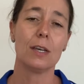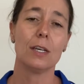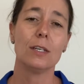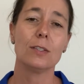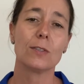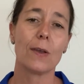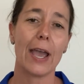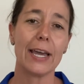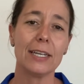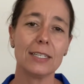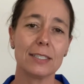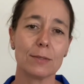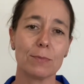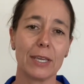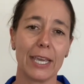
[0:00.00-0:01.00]
So adding
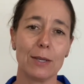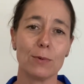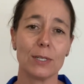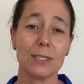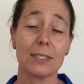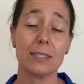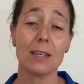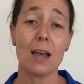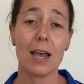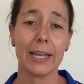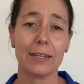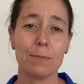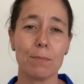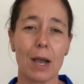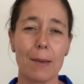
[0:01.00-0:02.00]
some keyword
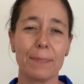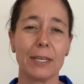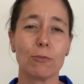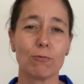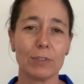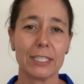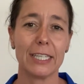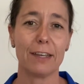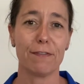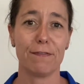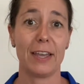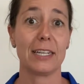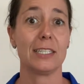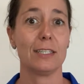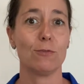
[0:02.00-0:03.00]
sign might be a really
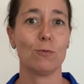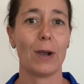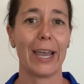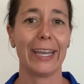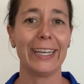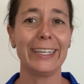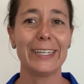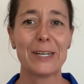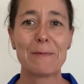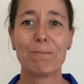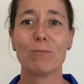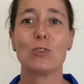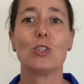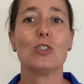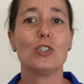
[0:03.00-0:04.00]
effective way
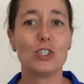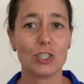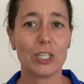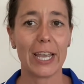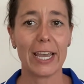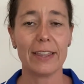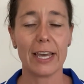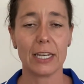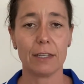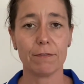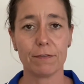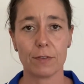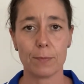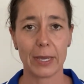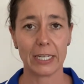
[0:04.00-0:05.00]
to share that
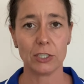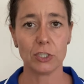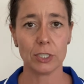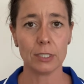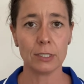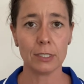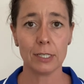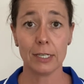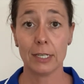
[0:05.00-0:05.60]
information